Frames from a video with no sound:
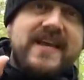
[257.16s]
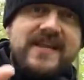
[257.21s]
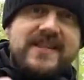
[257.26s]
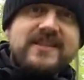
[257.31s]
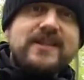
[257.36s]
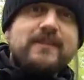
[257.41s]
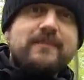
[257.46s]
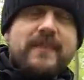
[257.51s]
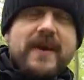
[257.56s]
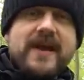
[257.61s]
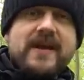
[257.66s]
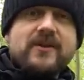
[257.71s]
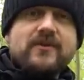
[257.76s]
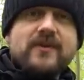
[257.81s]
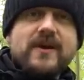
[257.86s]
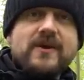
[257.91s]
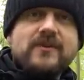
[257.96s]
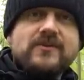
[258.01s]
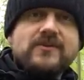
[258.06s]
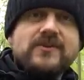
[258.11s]
in the
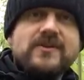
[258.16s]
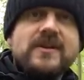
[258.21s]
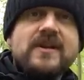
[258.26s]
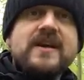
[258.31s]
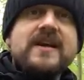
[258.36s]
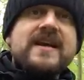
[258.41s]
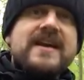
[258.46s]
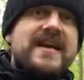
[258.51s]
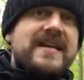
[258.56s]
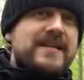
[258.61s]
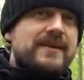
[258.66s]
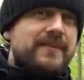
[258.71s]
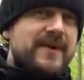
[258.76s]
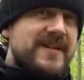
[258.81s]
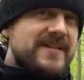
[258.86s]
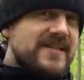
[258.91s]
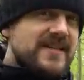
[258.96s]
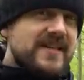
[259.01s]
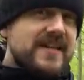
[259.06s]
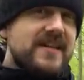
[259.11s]
background. It
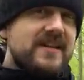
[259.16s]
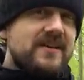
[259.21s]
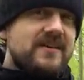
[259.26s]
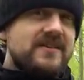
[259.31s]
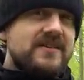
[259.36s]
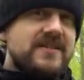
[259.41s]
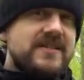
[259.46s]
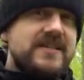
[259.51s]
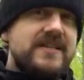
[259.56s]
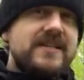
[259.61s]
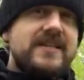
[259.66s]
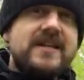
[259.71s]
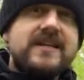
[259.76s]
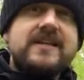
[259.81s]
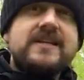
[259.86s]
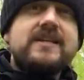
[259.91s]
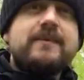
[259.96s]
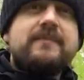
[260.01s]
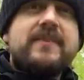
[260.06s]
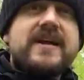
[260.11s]
depends a little on the scene and
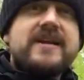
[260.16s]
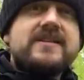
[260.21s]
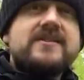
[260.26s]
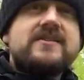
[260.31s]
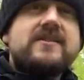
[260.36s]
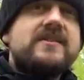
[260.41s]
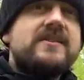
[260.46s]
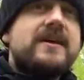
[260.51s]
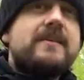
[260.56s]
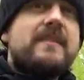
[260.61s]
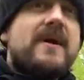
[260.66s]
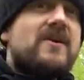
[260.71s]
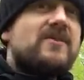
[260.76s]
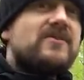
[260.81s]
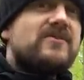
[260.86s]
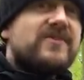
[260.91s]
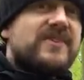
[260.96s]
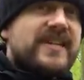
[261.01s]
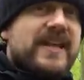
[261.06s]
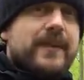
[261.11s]
it depends on the
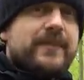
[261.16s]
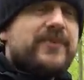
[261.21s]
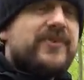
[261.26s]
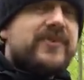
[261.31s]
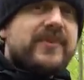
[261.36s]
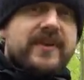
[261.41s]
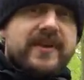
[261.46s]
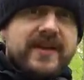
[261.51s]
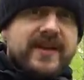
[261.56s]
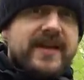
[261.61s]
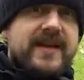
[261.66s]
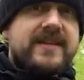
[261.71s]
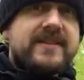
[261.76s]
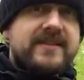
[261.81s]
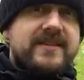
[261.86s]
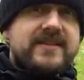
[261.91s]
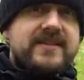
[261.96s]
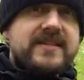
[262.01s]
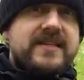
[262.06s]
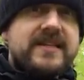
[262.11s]
amount of depth
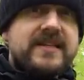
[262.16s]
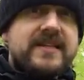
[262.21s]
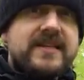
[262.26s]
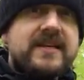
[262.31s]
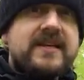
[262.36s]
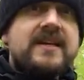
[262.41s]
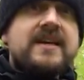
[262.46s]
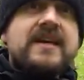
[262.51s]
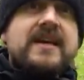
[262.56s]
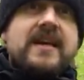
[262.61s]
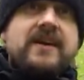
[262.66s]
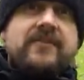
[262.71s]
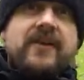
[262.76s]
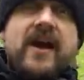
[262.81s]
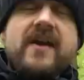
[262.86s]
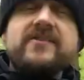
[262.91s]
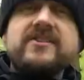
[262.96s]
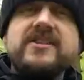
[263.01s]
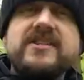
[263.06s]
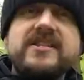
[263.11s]
in the scene. If
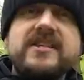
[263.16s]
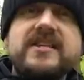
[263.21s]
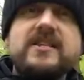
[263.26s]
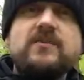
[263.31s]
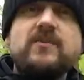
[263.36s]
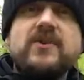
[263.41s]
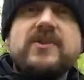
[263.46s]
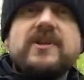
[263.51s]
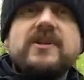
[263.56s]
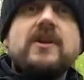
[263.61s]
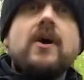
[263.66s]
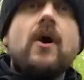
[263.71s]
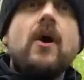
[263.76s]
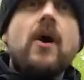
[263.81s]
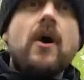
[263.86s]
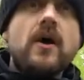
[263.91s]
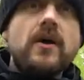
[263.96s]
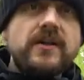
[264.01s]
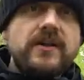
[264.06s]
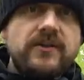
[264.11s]
I have a scene with an
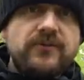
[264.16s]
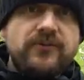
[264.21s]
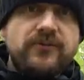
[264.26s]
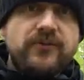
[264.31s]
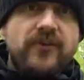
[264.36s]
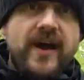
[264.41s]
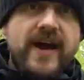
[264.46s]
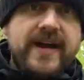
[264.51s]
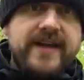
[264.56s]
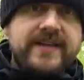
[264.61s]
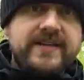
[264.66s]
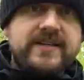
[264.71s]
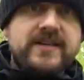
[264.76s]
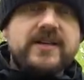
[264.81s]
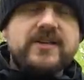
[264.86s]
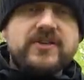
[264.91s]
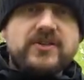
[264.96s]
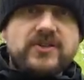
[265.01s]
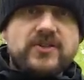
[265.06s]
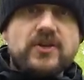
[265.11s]
undefined
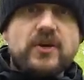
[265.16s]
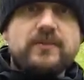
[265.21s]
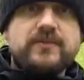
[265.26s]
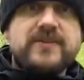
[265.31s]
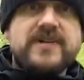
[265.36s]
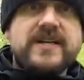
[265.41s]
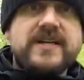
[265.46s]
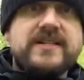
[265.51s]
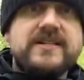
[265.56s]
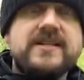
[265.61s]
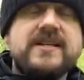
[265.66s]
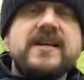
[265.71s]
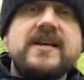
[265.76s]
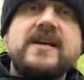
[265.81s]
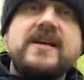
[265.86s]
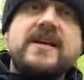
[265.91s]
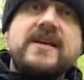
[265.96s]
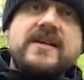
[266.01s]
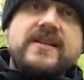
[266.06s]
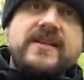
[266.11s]
subject,
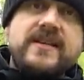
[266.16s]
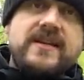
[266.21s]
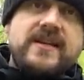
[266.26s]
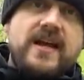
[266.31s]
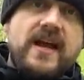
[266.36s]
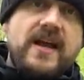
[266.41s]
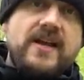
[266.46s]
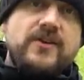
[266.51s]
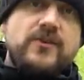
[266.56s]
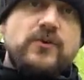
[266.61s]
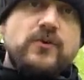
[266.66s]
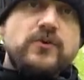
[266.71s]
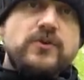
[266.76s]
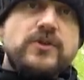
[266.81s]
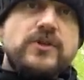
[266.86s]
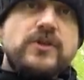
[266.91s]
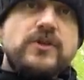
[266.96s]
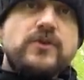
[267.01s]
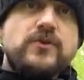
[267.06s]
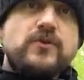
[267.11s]
then I
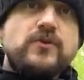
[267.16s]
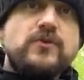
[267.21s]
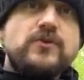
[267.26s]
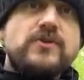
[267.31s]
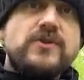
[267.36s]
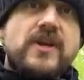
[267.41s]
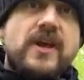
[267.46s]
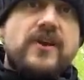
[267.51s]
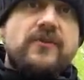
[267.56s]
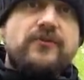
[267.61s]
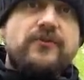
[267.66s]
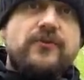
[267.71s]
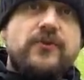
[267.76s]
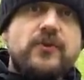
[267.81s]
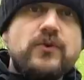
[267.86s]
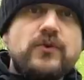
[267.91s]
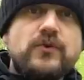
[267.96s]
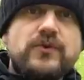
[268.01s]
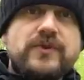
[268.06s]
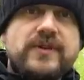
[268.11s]
usually use a
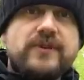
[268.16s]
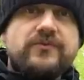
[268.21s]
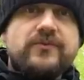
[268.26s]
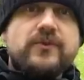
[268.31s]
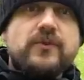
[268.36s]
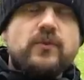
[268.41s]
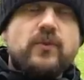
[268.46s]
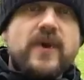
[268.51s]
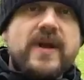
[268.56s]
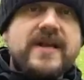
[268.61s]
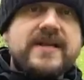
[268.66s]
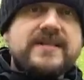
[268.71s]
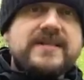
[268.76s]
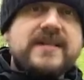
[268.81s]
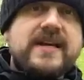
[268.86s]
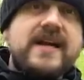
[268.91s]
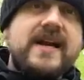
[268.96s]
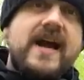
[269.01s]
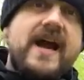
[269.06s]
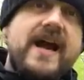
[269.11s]
few different
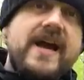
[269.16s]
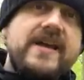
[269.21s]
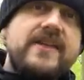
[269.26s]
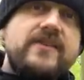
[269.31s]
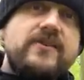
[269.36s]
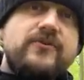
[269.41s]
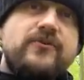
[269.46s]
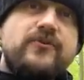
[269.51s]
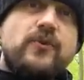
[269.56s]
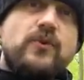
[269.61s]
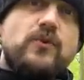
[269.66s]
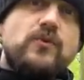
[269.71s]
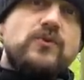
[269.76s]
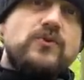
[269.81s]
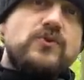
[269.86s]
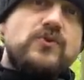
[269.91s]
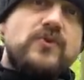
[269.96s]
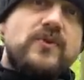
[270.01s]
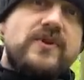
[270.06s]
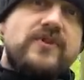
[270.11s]
ways. I either
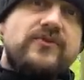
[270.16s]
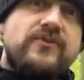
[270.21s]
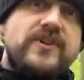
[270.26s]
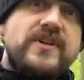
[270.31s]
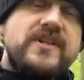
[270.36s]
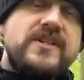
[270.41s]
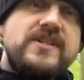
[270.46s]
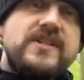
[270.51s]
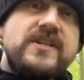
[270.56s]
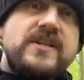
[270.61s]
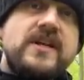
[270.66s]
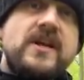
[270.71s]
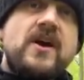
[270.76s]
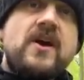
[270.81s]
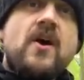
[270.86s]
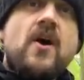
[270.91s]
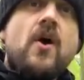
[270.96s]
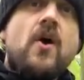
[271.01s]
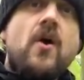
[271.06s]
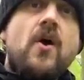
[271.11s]
focus to infinity
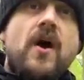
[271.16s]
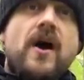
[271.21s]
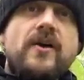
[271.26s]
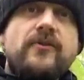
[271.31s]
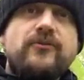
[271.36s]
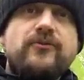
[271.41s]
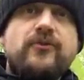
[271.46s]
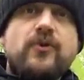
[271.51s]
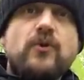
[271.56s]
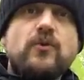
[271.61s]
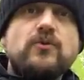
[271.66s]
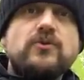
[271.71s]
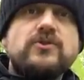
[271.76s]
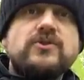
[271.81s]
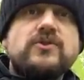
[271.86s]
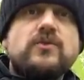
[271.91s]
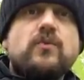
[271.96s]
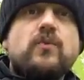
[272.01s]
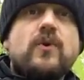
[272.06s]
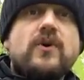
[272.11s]
or I
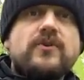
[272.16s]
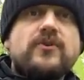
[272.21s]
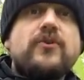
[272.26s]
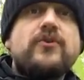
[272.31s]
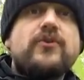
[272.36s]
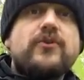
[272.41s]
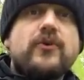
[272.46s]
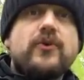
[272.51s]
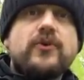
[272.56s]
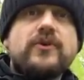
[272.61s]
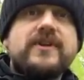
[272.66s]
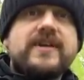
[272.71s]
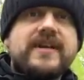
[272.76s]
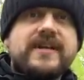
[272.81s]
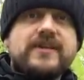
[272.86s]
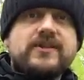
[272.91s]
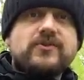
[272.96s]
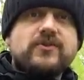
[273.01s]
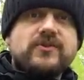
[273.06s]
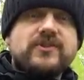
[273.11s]
focus one third
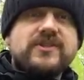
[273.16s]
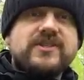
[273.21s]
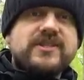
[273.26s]
into the